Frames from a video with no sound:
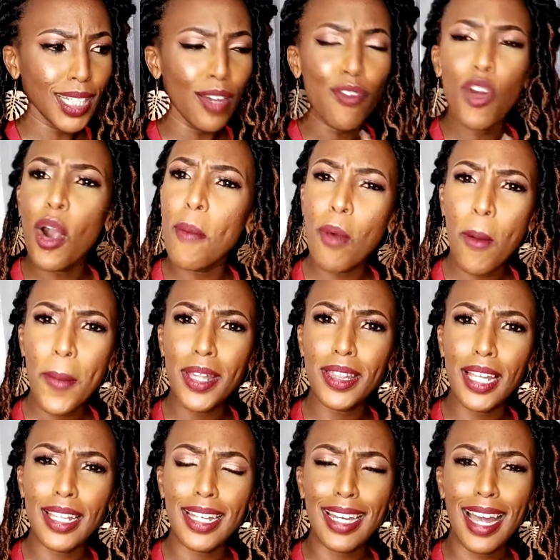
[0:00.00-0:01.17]
for a moment
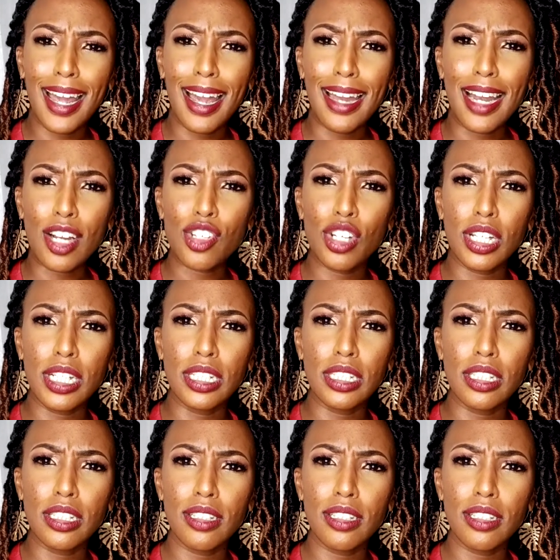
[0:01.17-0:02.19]
there that I had actually